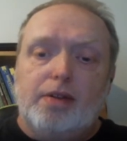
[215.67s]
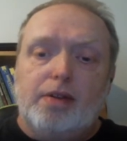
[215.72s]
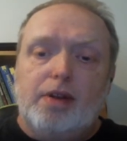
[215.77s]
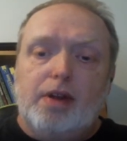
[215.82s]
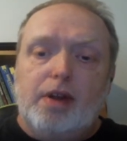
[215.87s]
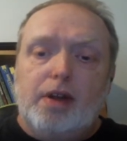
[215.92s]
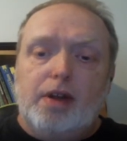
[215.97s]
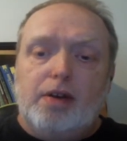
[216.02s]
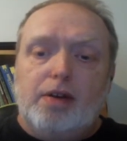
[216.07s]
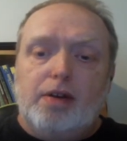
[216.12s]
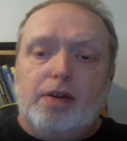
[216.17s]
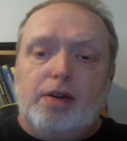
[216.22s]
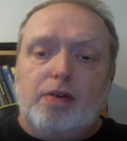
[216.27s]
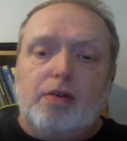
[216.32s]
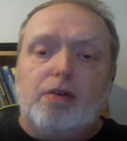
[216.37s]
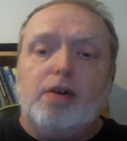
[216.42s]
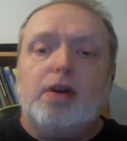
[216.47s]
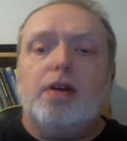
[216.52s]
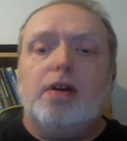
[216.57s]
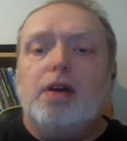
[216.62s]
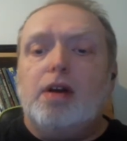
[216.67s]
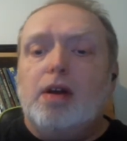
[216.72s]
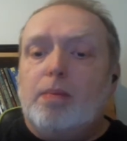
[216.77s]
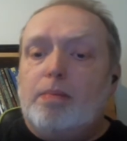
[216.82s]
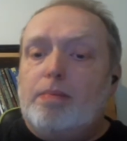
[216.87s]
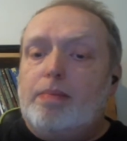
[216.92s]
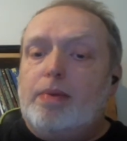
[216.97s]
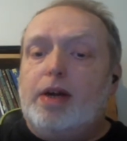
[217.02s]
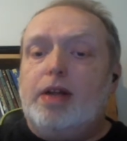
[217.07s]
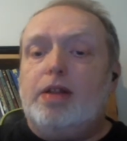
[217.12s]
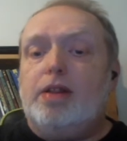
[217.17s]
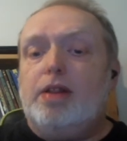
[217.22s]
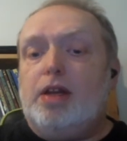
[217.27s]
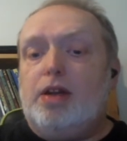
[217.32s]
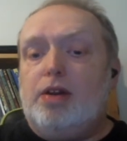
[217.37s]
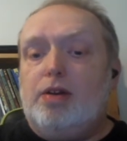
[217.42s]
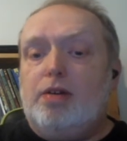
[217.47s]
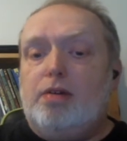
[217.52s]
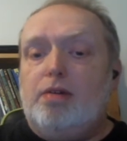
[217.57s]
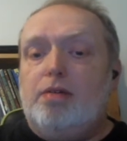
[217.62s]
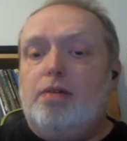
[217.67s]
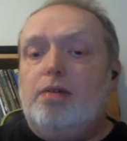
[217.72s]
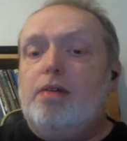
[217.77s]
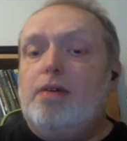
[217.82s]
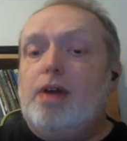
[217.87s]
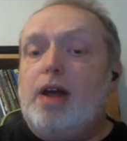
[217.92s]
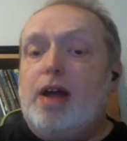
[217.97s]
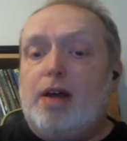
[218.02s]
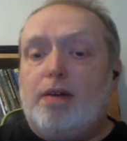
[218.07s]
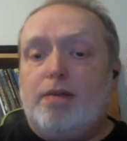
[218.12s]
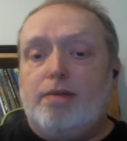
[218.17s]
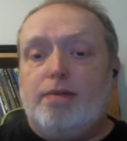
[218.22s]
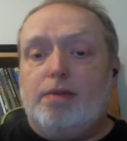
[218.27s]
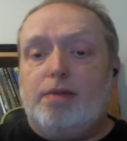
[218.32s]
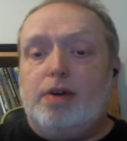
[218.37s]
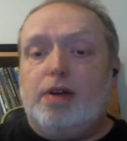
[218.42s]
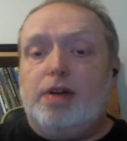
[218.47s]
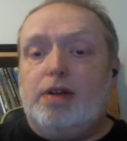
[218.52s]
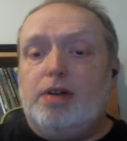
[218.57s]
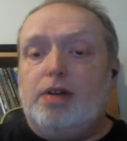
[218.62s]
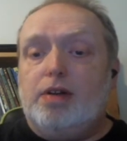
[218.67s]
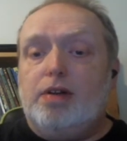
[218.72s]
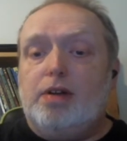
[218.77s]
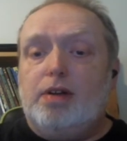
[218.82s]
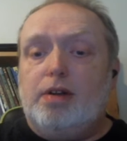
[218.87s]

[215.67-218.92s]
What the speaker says: New York, but they do have run into